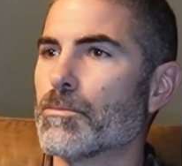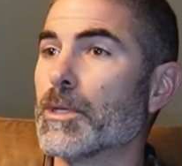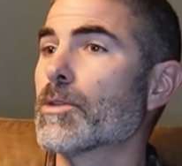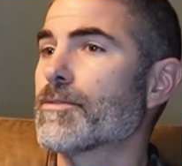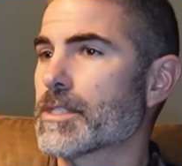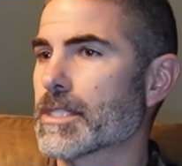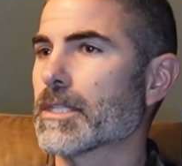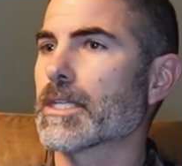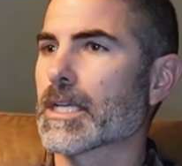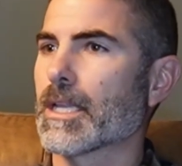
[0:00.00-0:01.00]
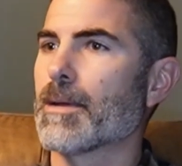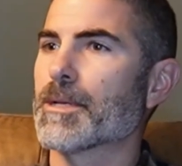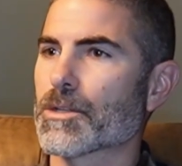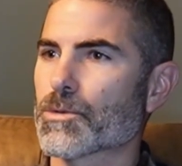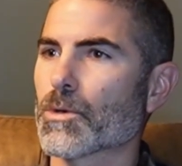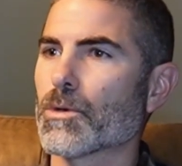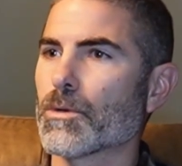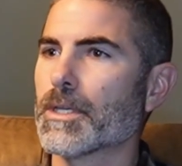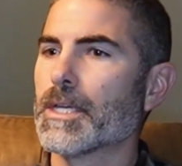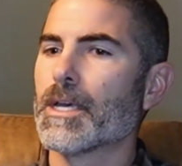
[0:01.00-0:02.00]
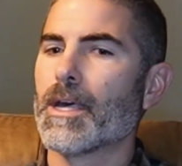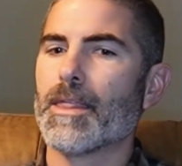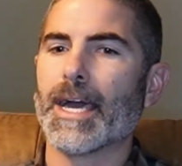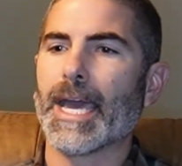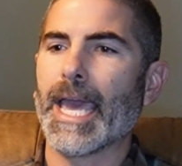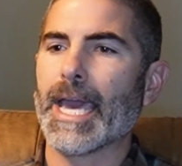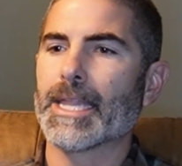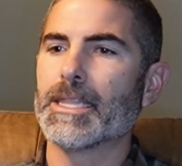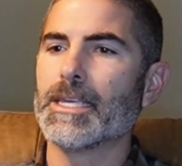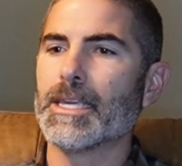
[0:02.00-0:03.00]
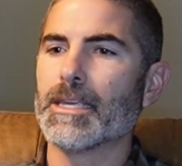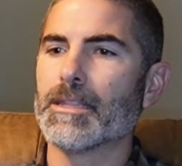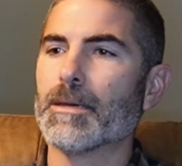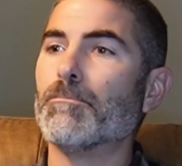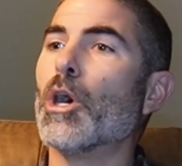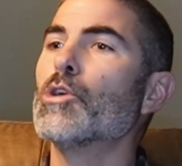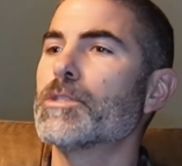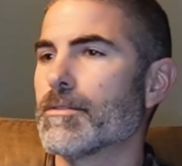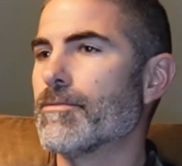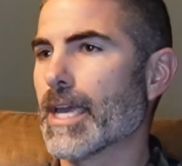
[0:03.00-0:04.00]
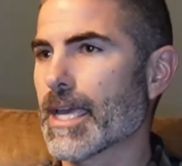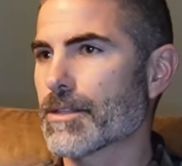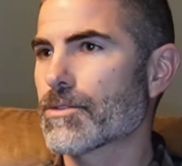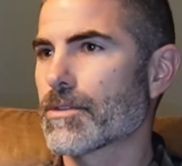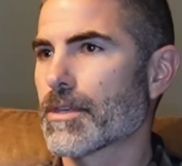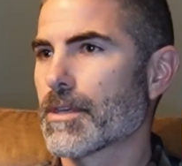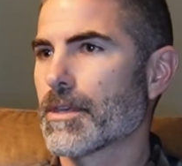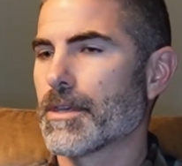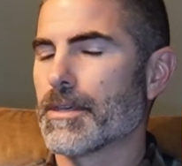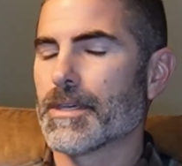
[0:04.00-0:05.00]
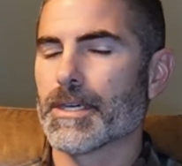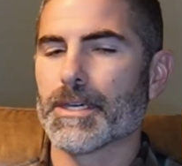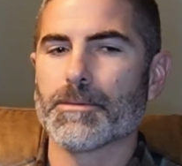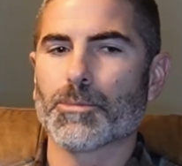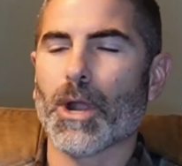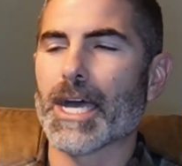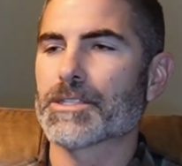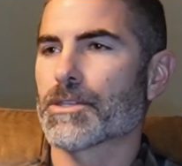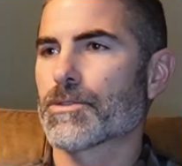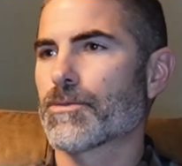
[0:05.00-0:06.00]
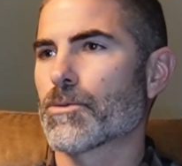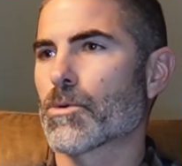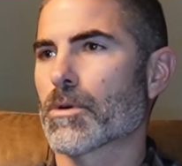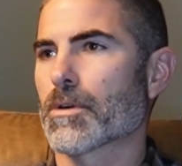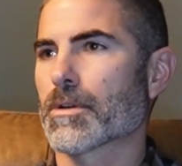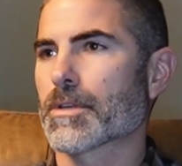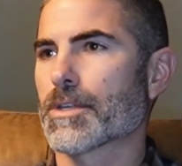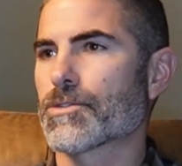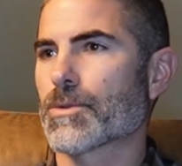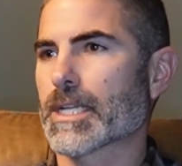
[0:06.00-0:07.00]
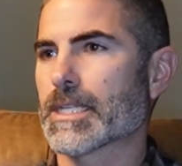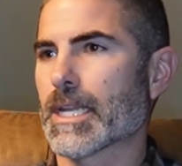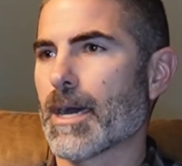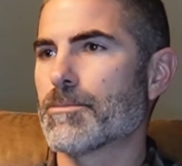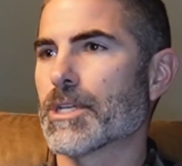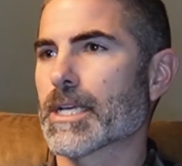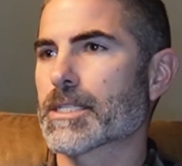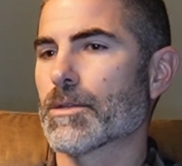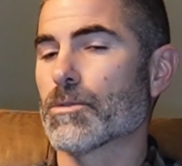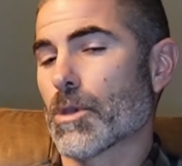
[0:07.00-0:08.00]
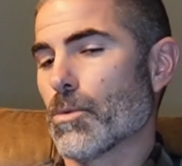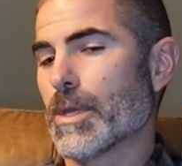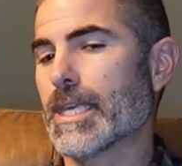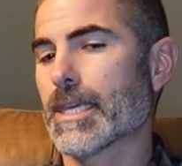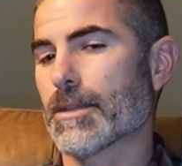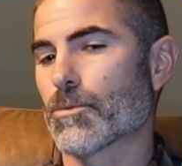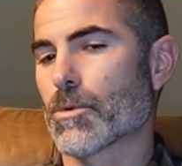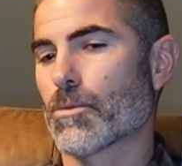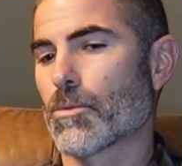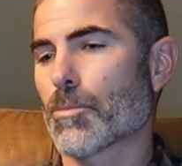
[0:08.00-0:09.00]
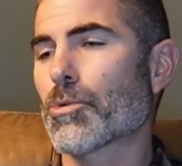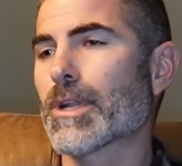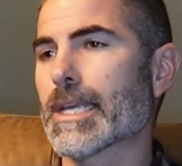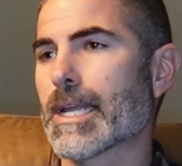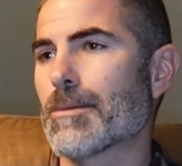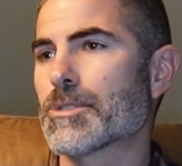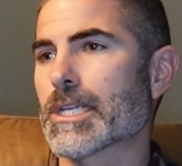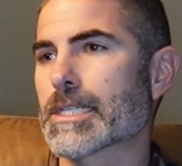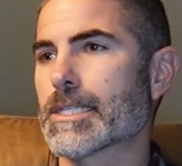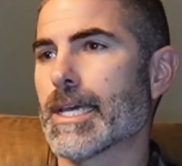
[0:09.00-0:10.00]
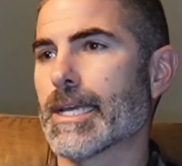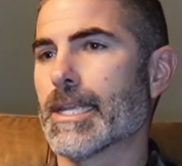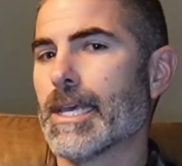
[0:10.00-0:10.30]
build a facility climate controlled that had the most advanced process for constructing objects. And so we're printing objects that